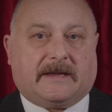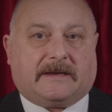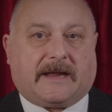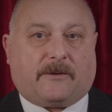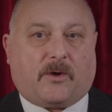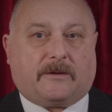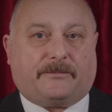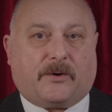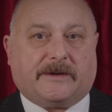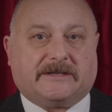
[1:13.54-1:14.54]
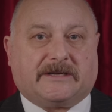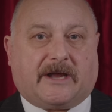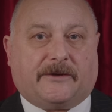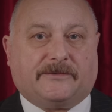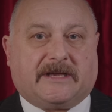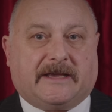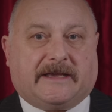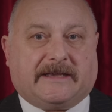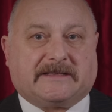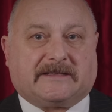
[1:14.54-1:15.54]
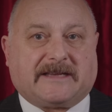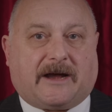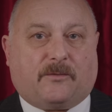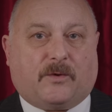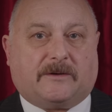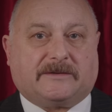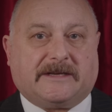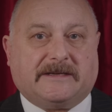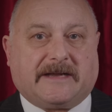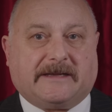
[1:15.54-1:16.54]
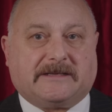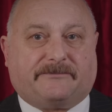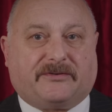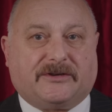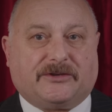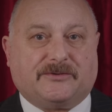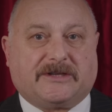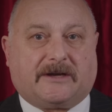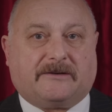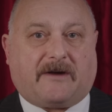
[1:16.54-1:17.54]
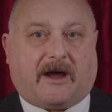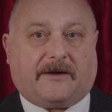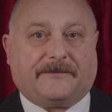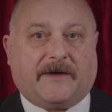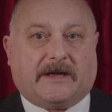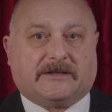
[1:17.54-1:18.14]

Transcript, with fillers: Now, one point to note is that Our World in Data produced a graph